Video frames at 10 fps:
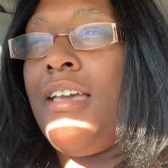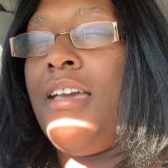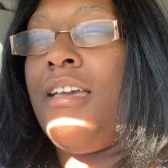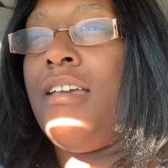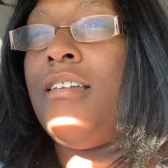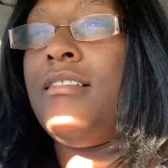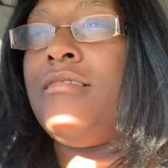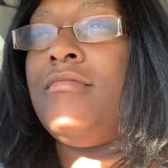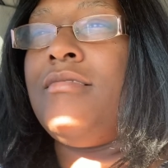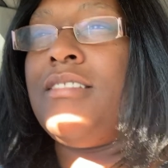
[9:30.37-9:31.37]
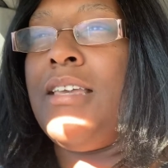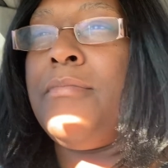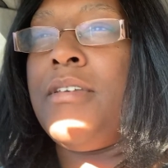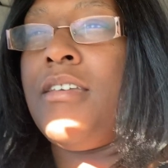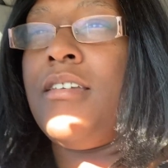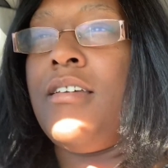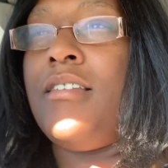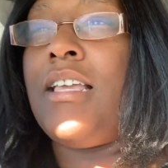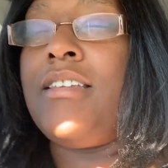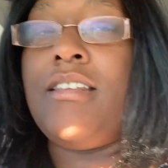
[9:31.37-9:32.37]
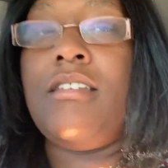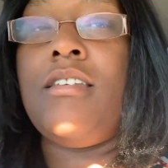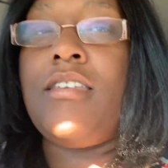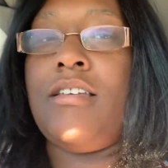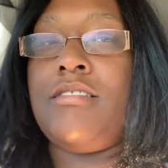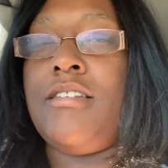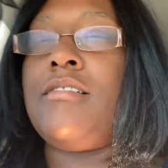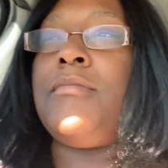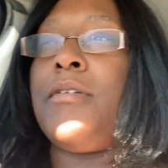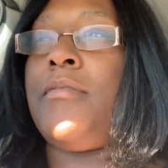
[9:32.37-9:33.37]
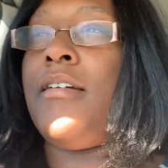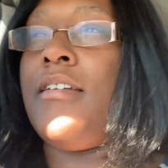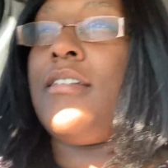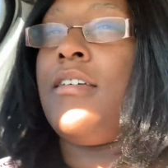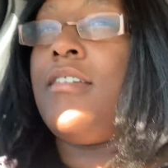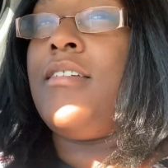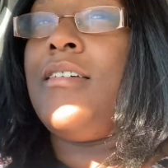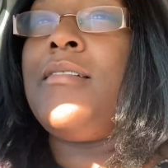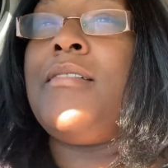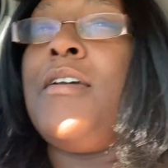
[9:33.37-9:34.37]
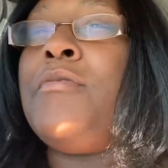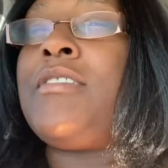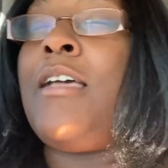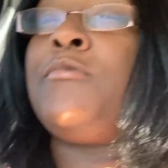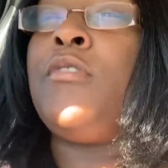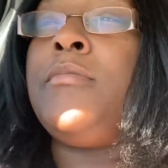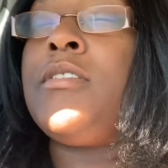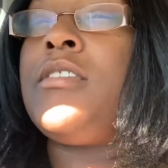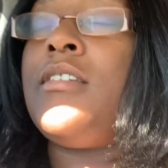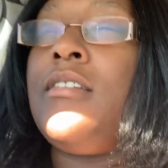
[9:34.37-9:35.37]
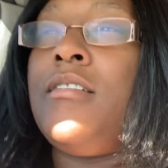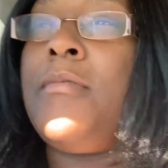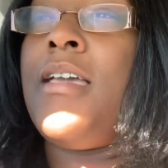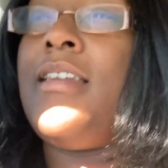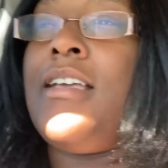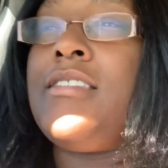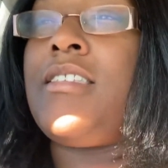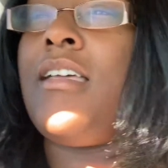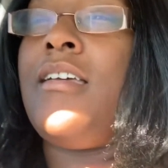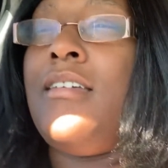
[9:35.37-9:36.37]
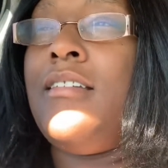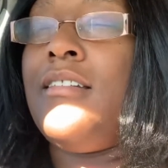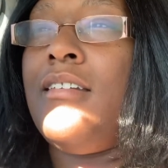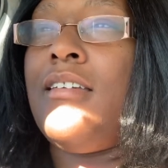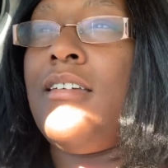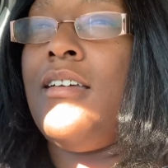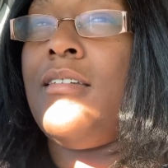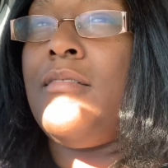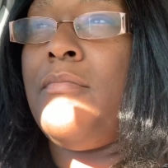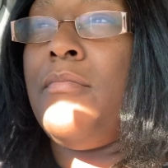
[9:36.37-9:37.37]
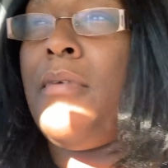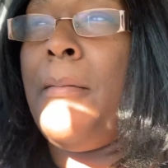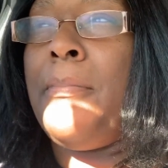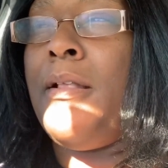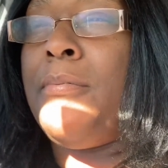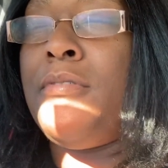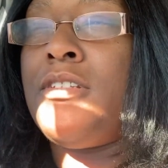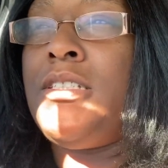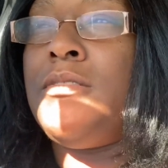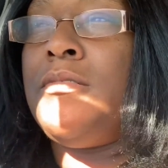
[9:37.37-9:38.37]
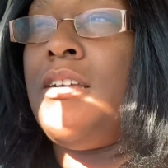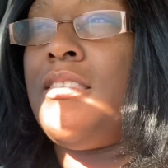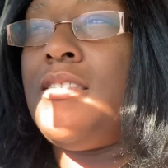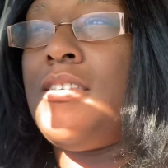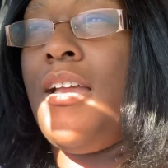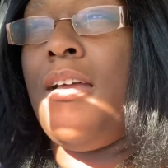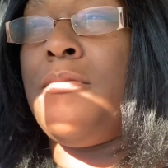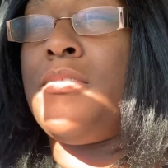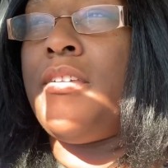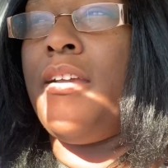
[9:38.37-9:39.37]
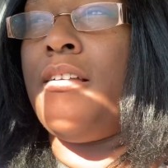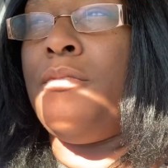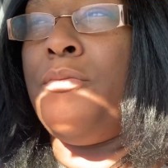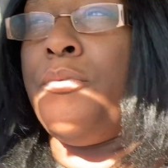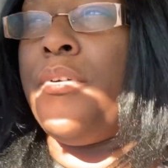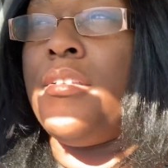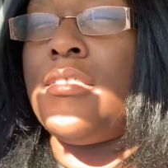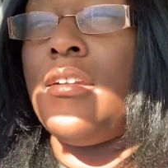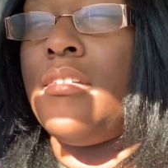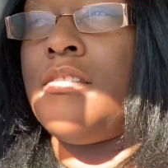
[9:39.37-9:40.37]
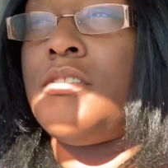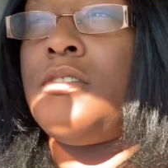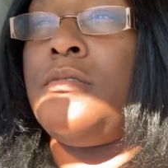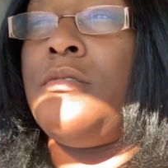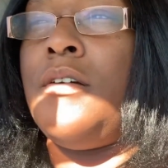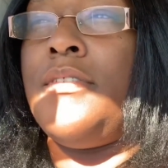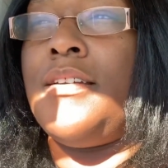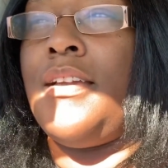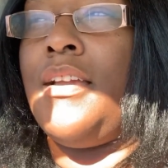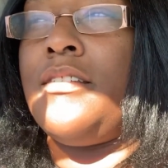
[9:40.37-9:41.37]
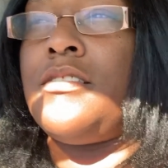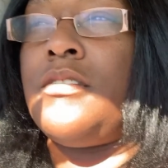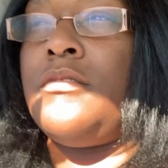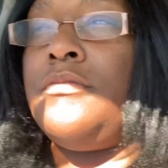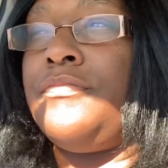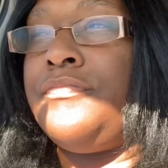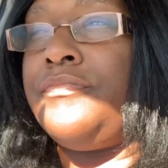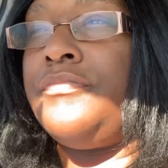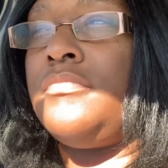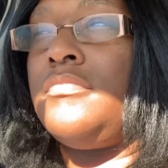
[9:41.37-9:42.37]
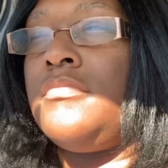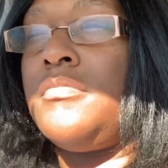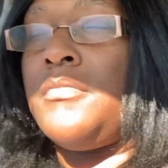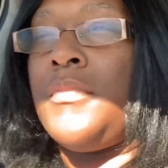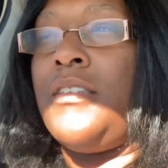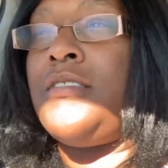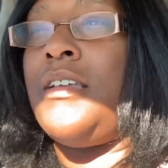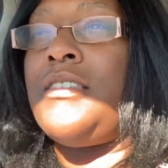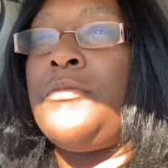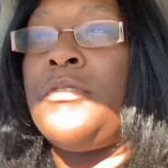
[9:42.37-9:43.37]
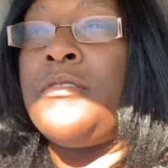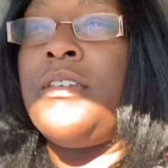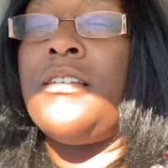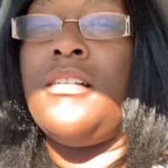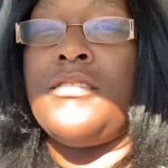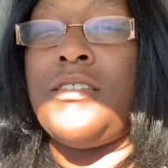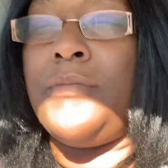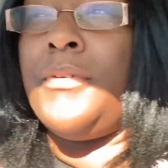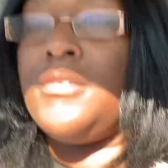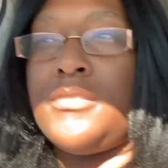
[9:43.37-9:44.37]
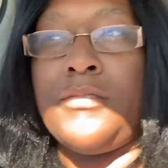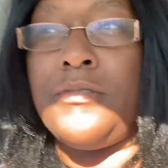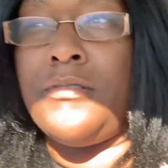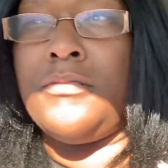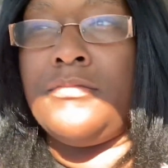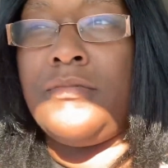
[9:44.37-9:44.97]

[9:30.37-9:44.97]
And they did an EKG on me, right? It was abnormal to them. And they said my blood pressure at the time was like 132 over 92. So I said, well, you need to go to the emergency room.